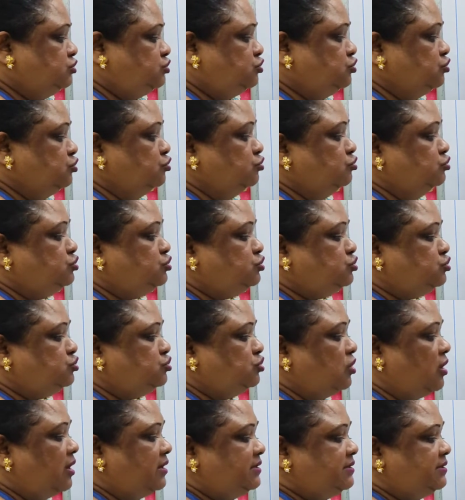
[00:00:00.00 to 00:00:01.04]
To
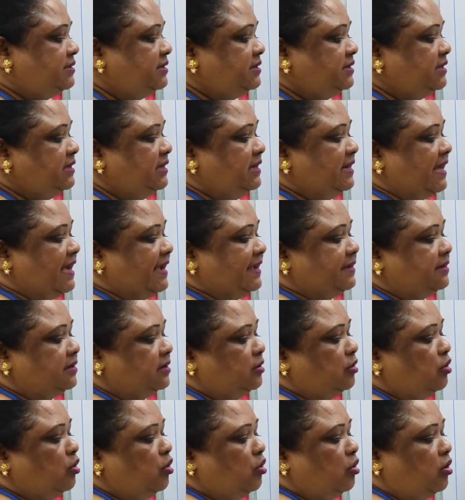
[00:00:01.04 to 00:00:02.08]
trot like
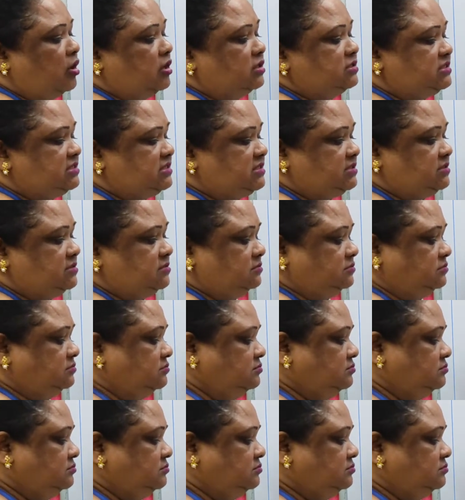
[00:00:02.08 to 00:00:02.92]
a horse.